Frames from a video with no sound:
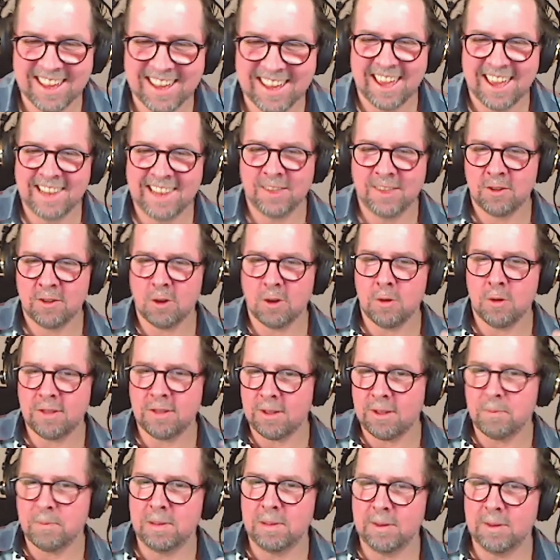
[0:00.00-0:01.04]
And there's
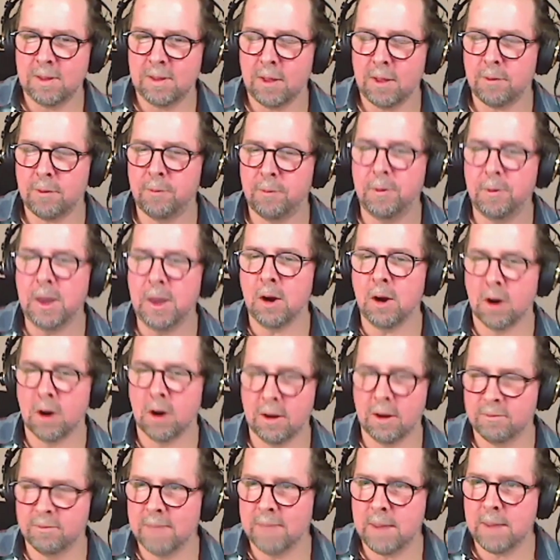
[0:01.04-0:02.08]
always this fear
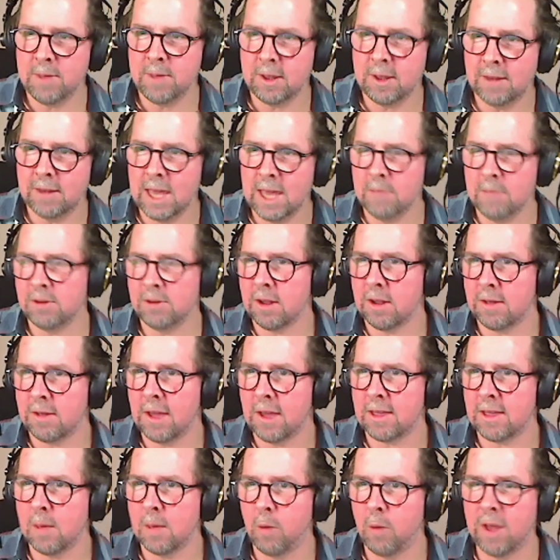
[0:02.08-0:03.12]
of maybe the team just
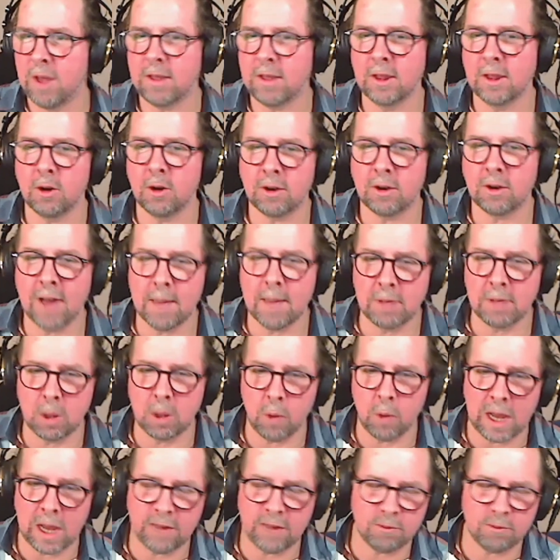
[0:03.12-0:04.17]
thinks I'm wasting their time and they're
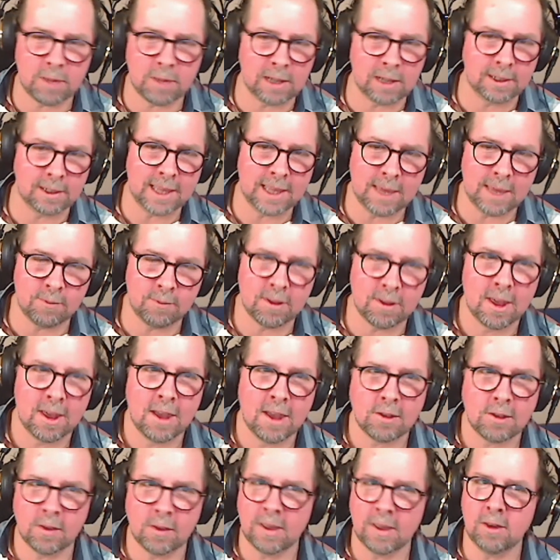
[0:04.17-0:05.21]
waiting for me to leave
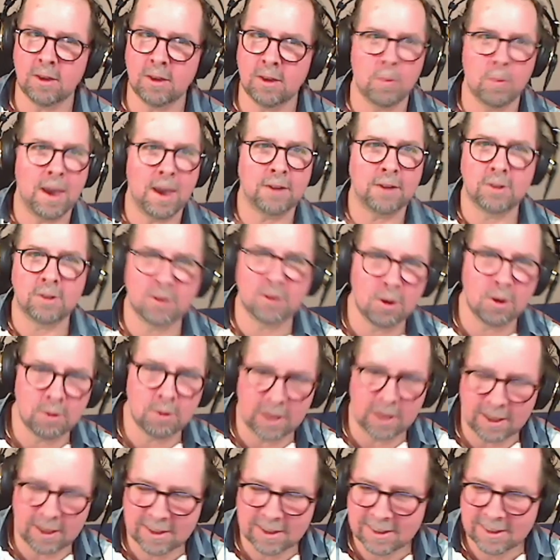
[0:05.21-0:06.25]
so they can go back to
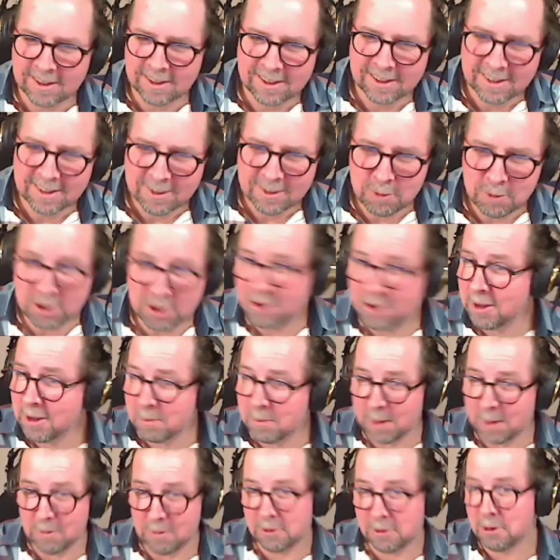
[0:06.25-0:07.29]
coding, which is
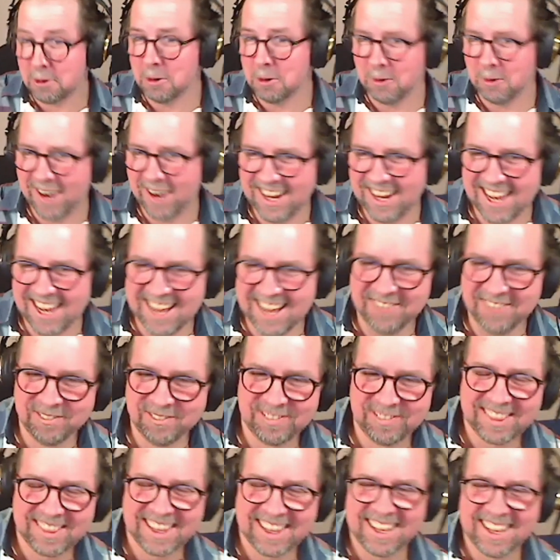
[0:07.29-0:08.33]
sometimes true, right?
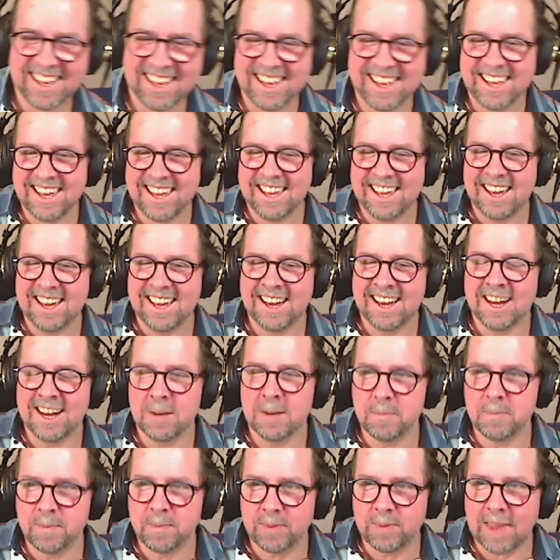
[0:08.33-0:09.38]

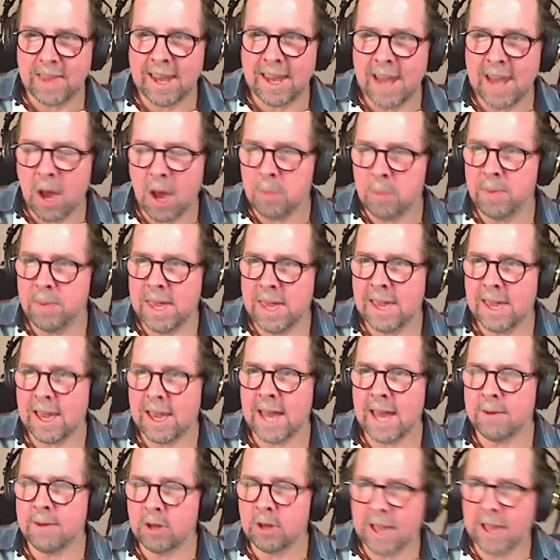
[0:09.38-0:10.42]
And now being
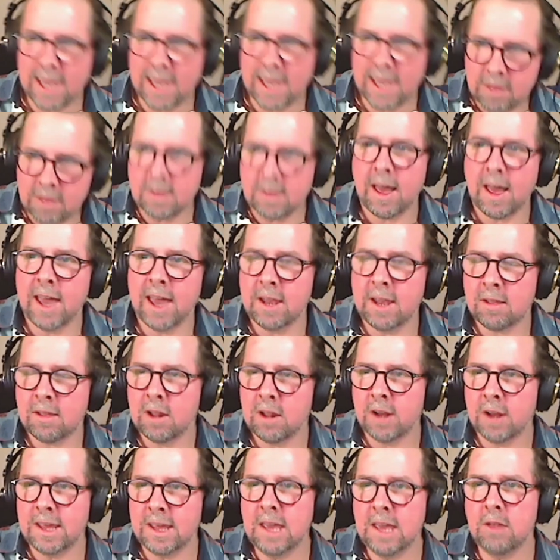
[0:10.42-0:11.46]
kind of on the inside, it's a
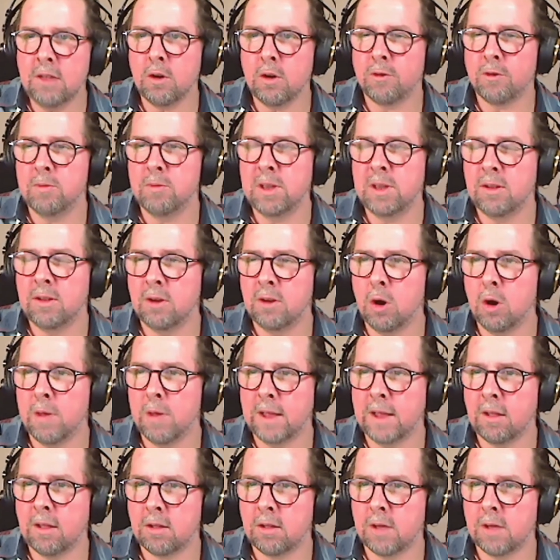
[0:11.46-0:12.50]
lot easier for me to know
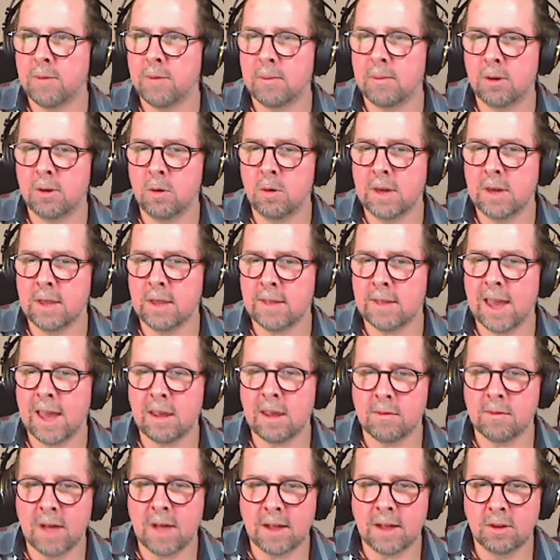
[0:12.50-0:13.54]
that the stuff I'm doing is
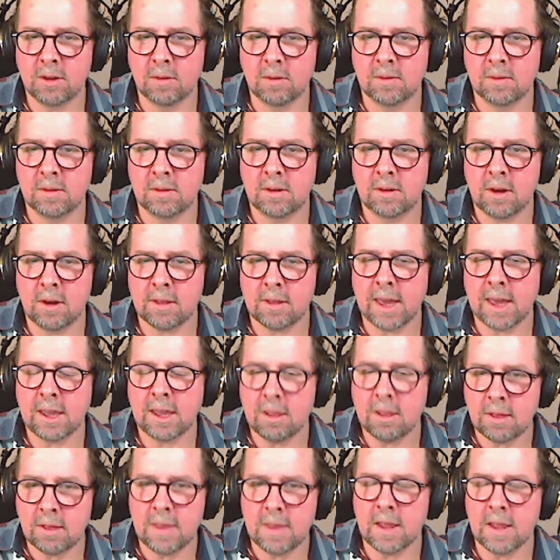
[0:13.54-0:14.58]
adding value, because I can
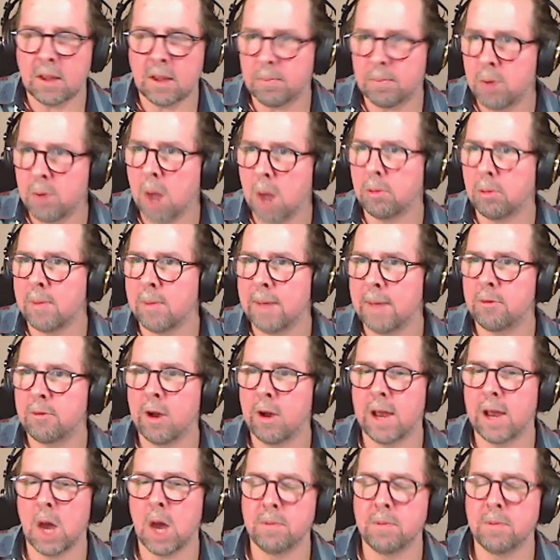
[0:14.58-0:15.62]
see that the problem I'm
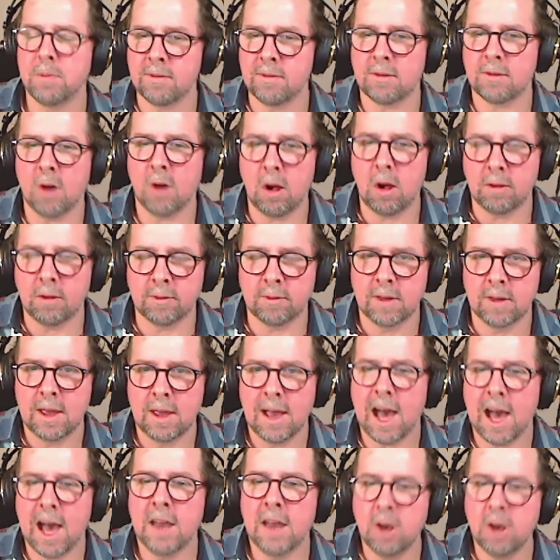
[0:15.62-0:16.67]
trying to help them solve,
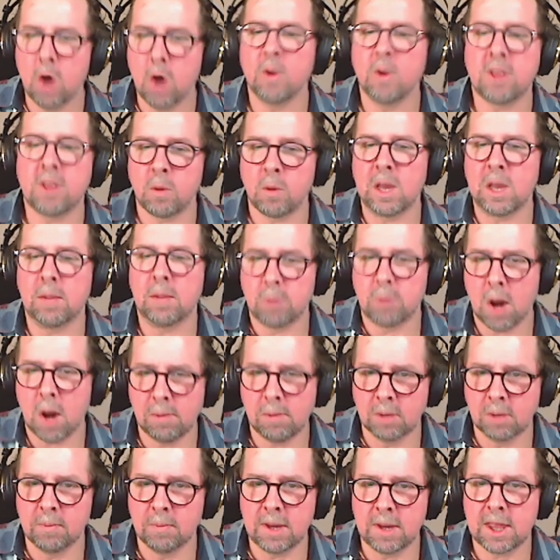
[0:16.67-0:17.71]
I know it's a real
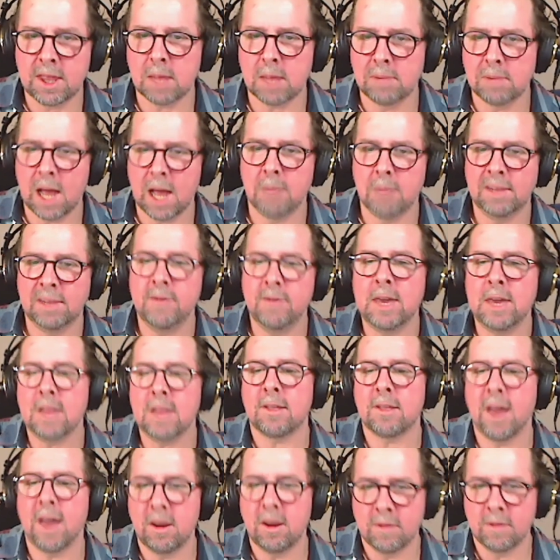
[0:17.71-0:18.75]
problem because I'm living
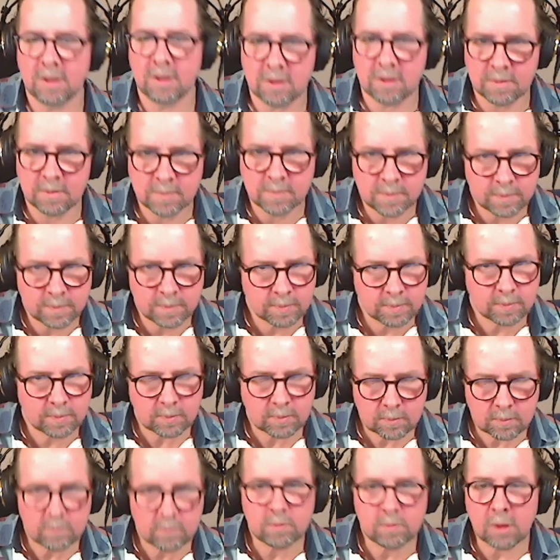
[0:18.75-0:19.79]
inside of it.
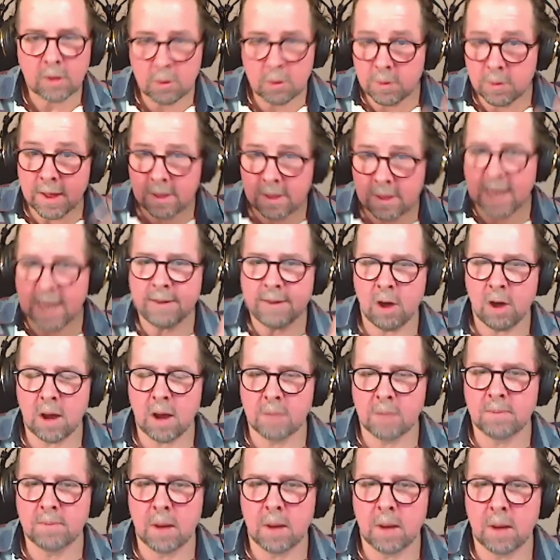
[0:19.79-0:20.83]
Mm-hmm. So that's kind
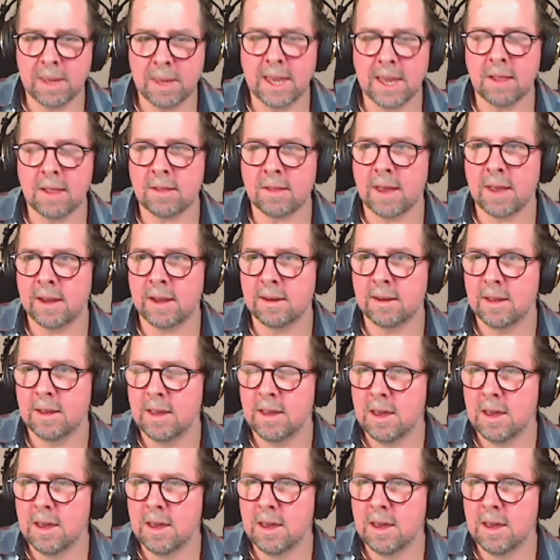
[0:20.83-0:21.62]
of a big insight.